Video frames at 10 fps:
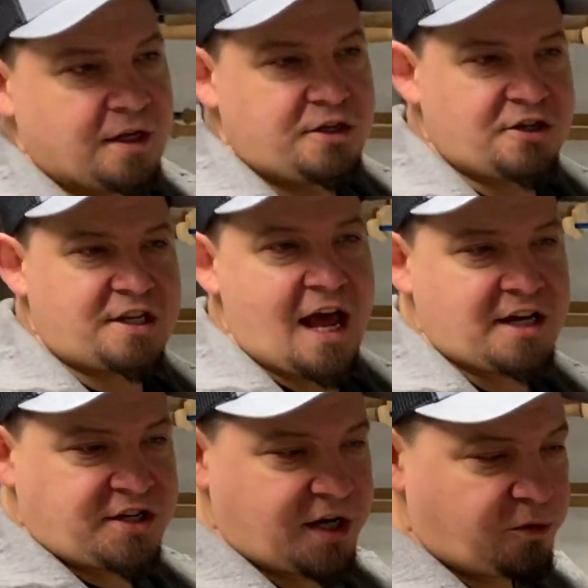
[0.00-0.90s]
just
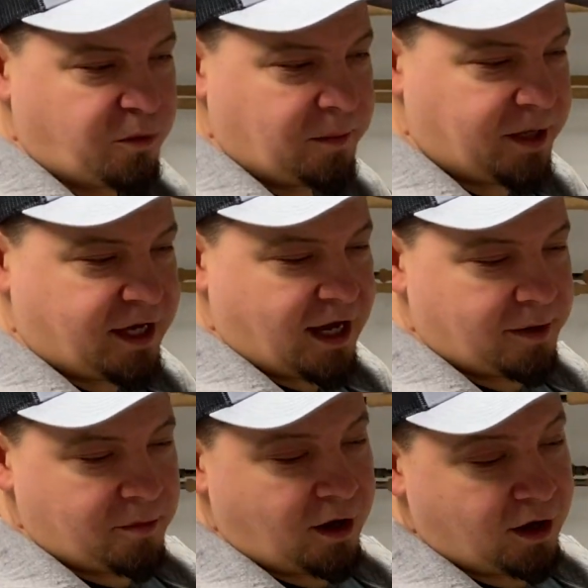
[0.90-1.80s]
last year we
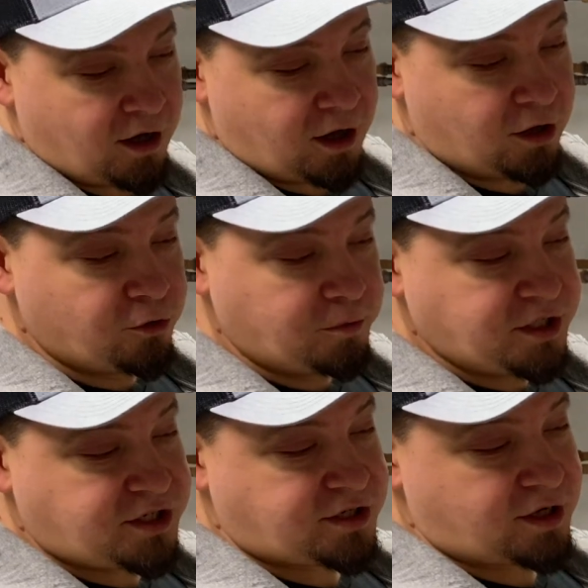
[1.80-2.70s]
became a
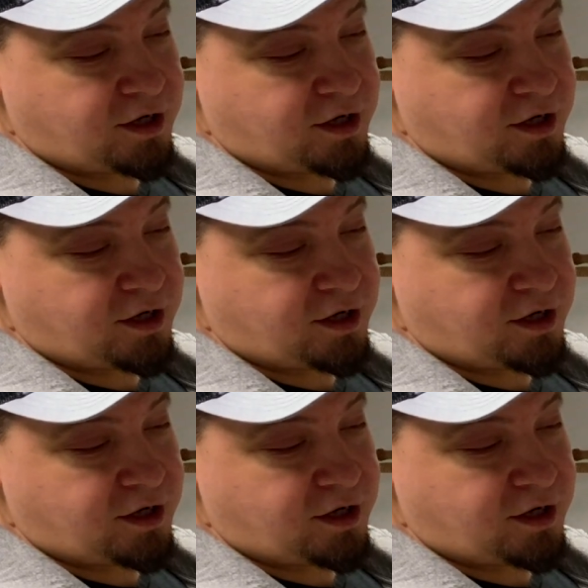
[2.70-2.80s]
Loomis